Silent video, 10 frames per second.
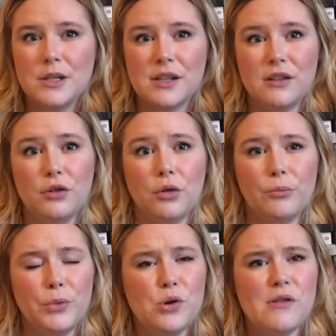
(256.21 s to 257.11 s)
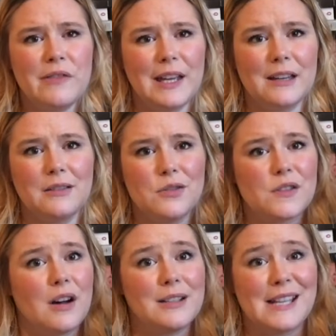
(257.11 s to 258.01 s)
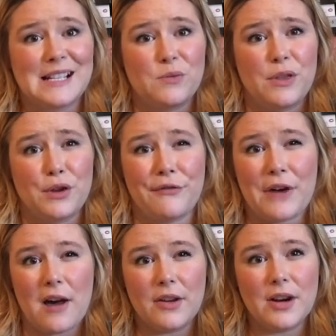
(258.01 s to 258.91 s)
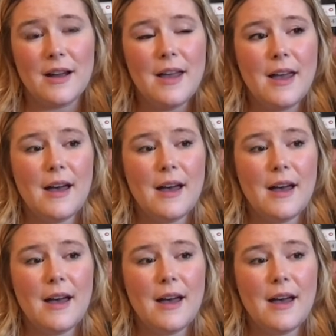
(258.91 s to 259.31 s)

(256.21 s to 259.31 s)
to move and lose contact with their father,